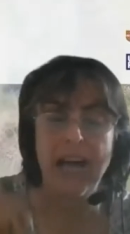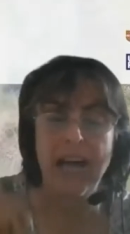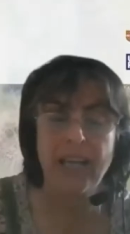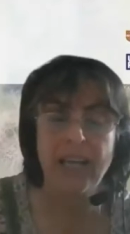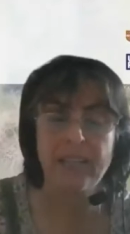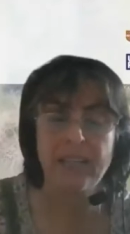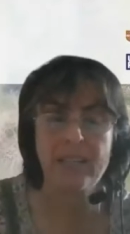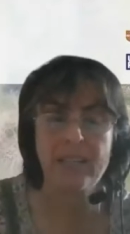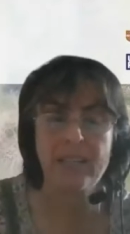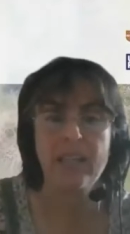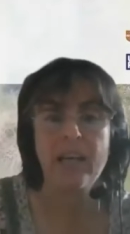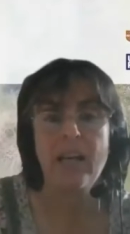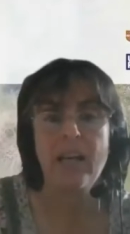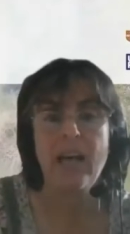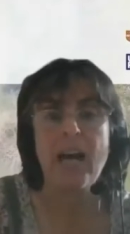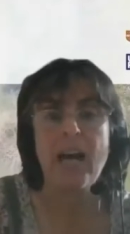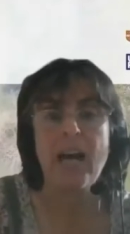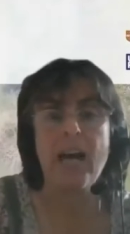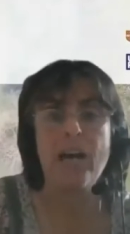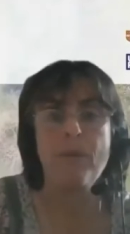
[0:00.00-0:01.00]
at
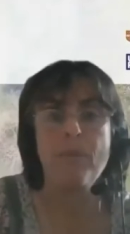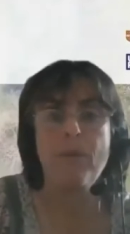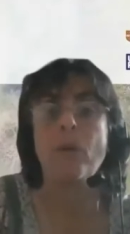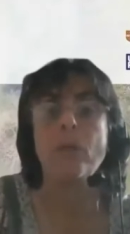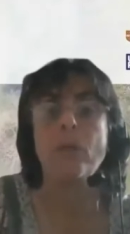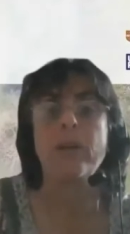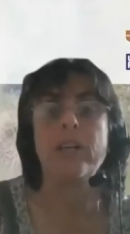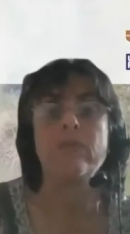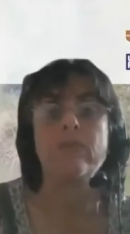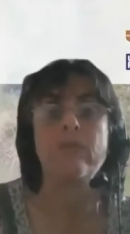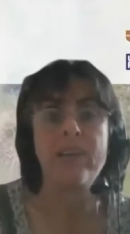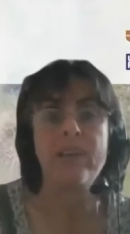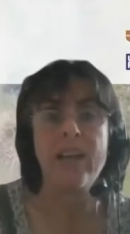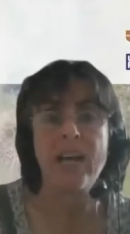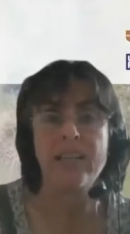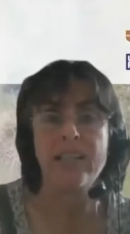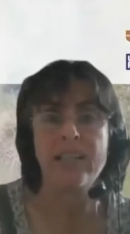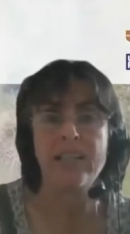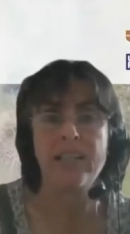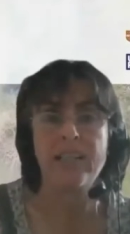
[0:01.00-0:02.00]
um, how we can
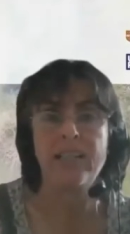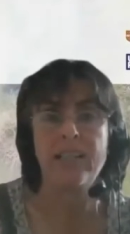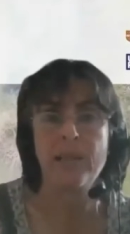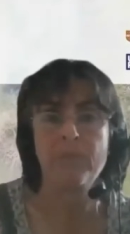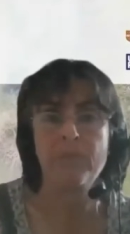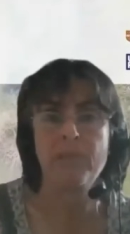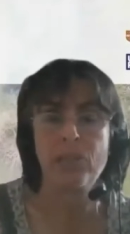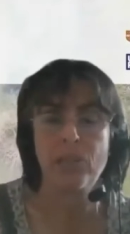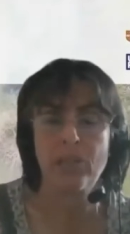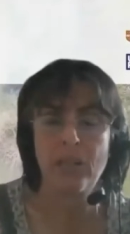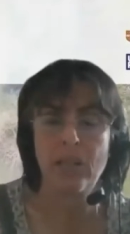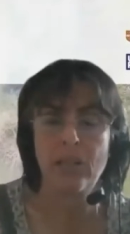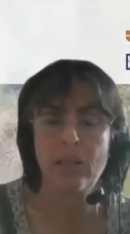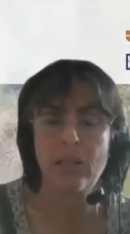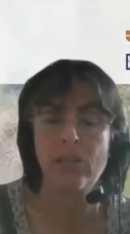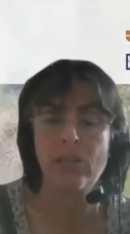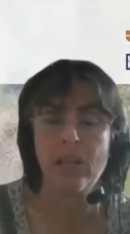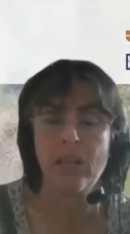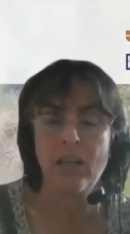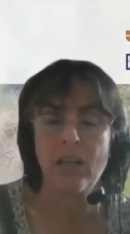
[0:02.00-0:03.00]
react to climate
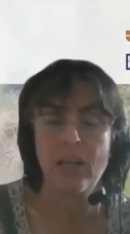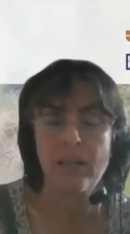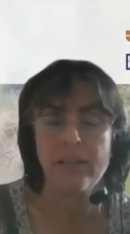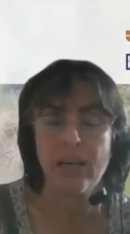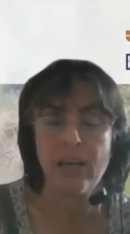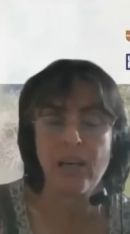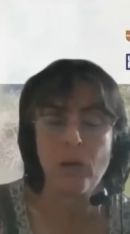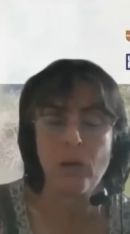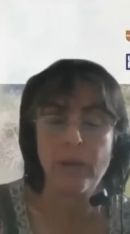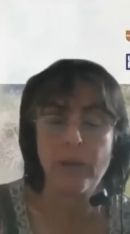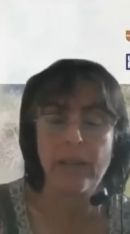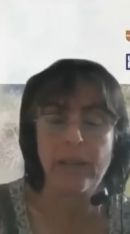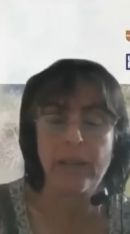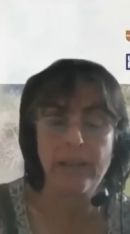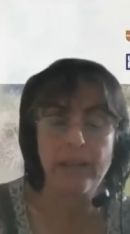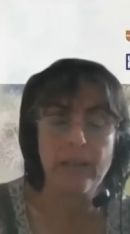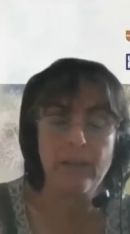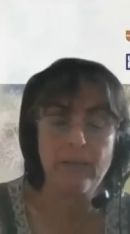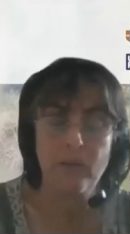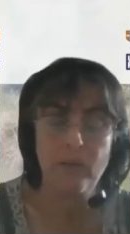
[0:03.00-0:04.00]
change and how we
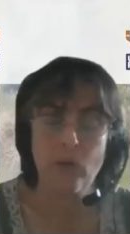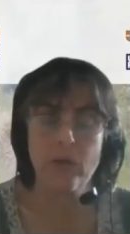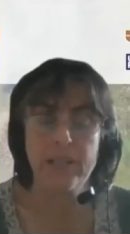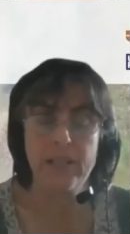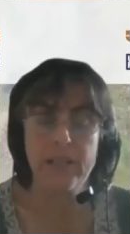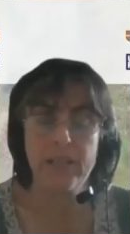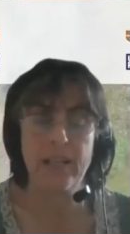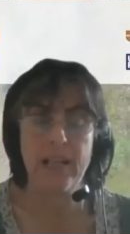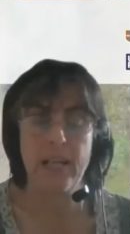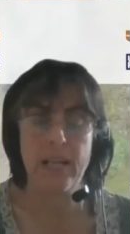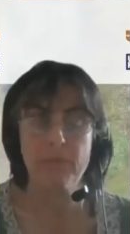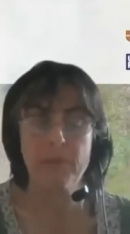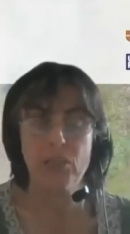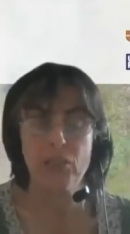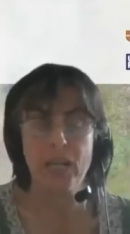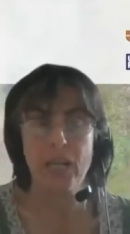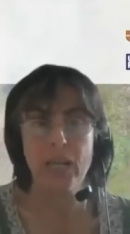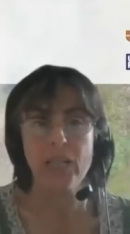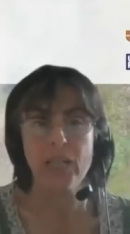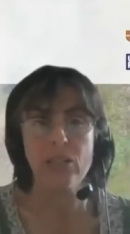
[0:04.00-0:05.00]
can avoid climate
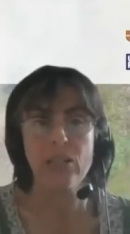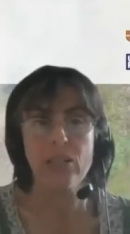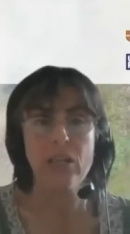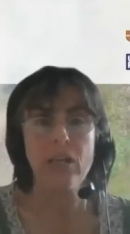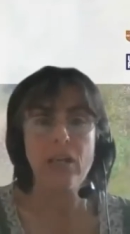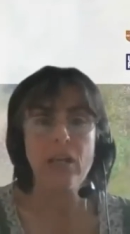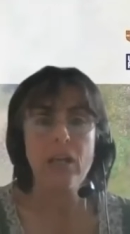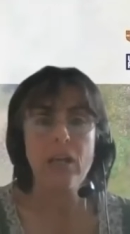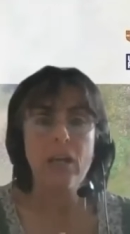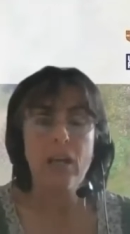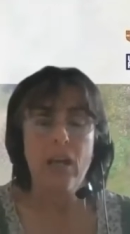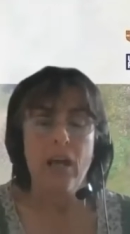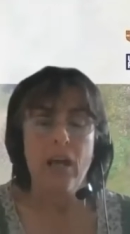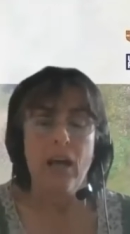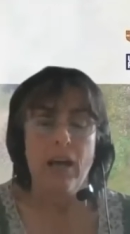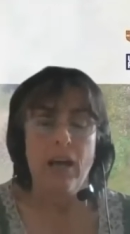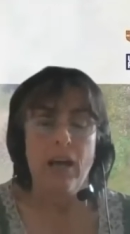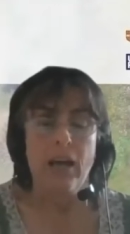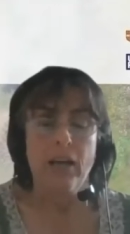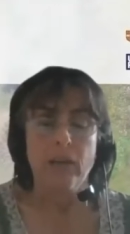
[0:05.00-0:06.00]
change.
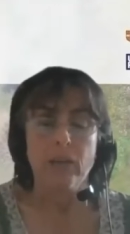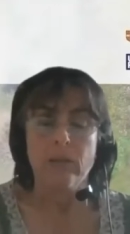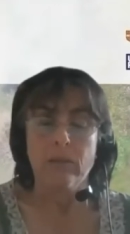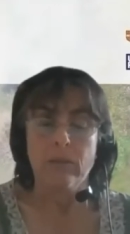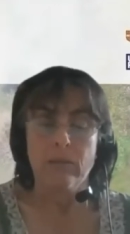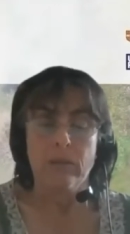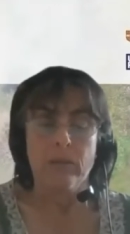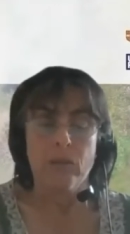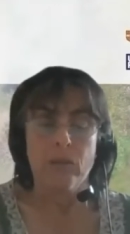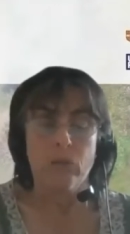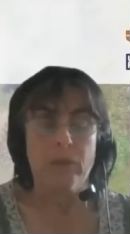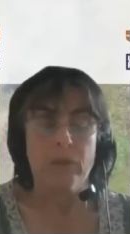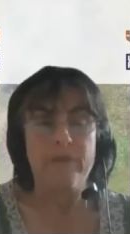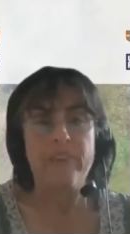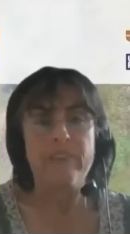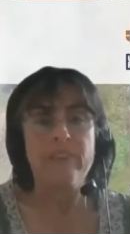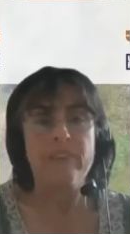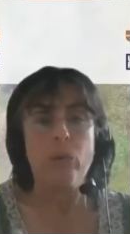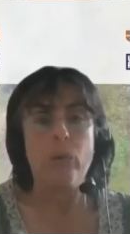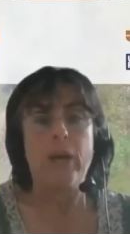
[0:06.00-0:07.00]
Um, you know, we're
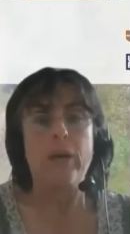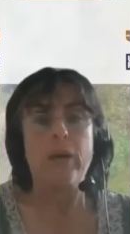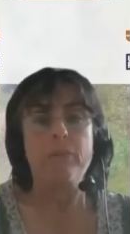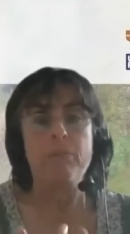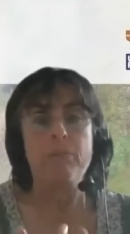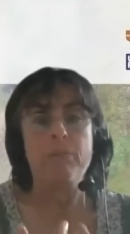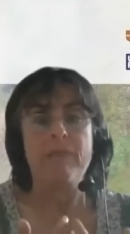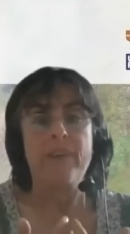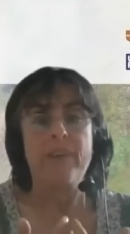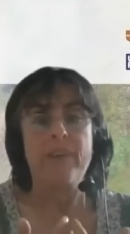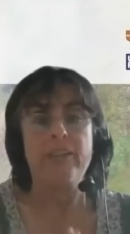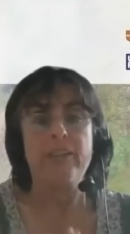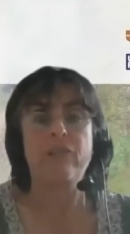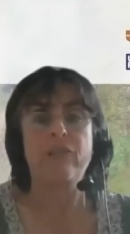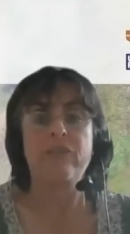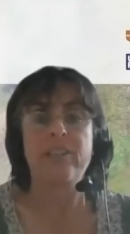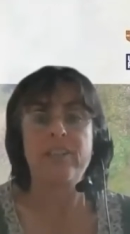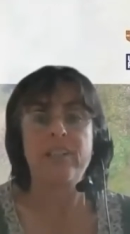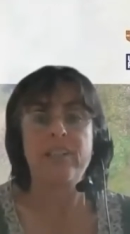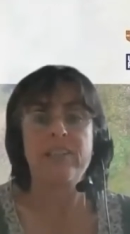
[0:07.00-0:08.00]
very aware we provide
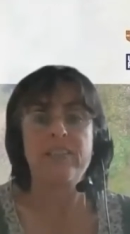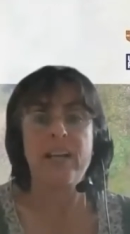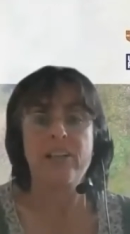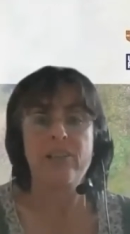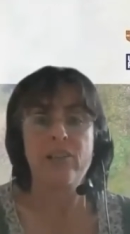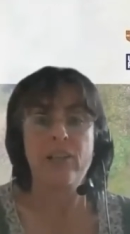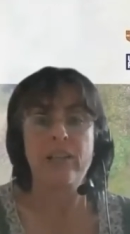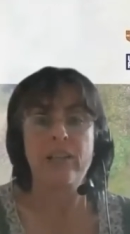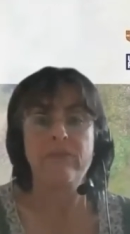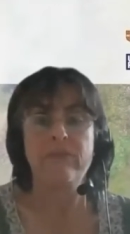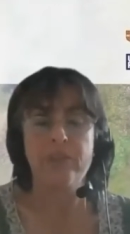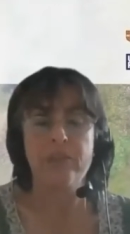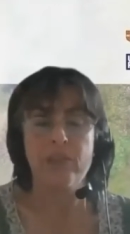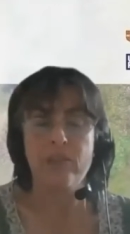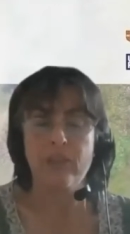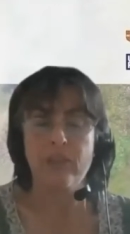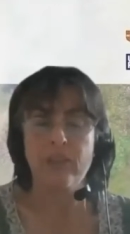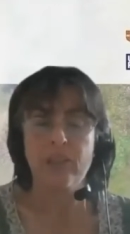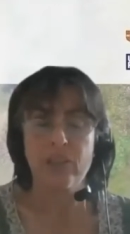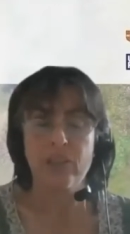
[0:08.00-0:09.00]
critical national
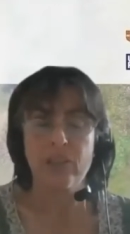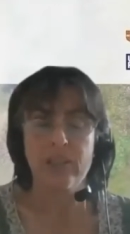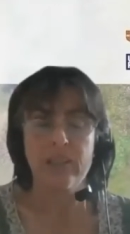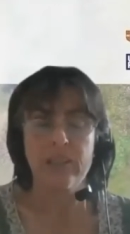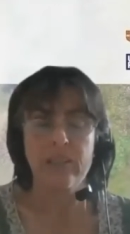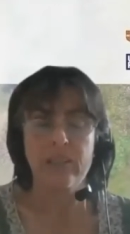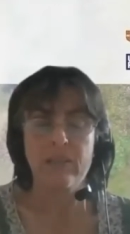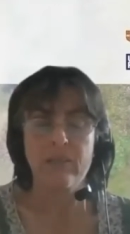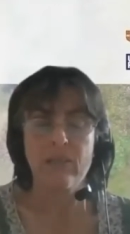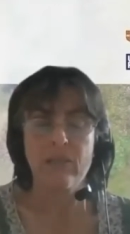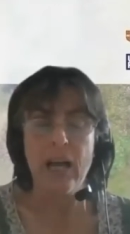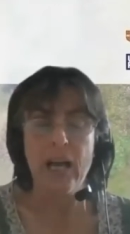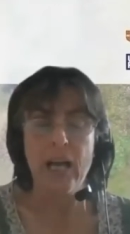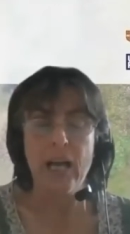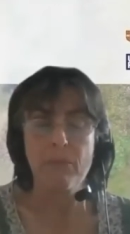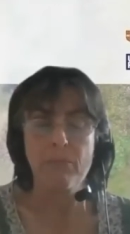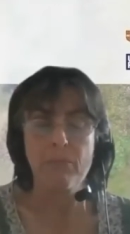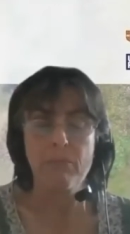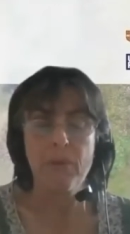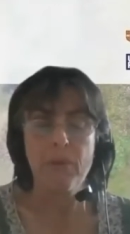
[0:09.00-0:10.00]
infrastructure that's
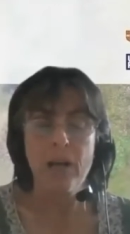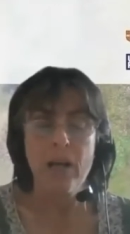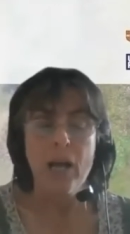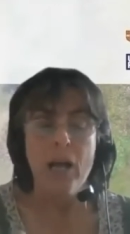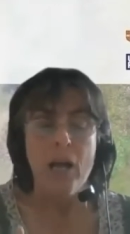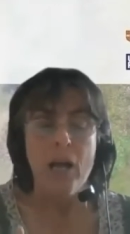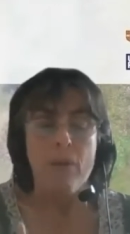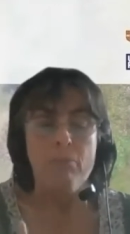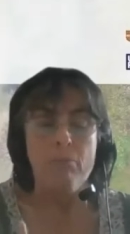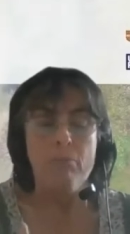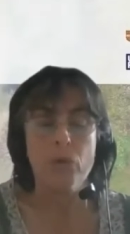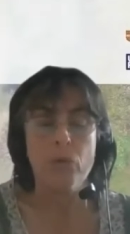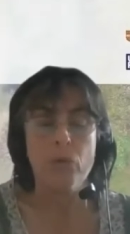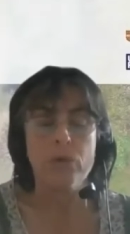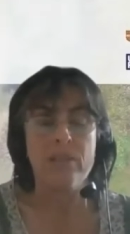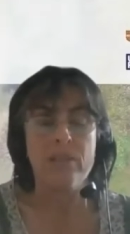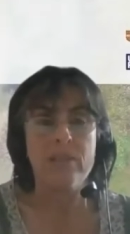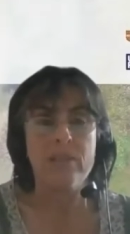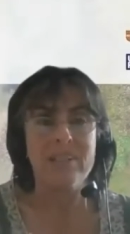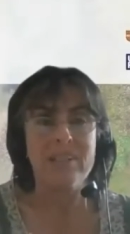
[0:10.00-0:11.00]
um,
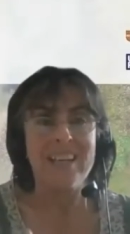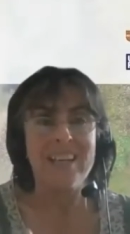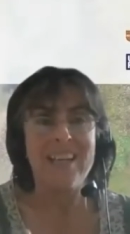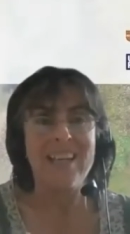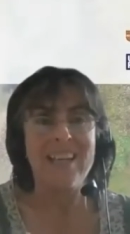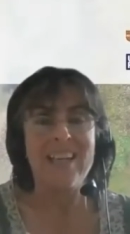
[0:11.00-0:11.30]
most,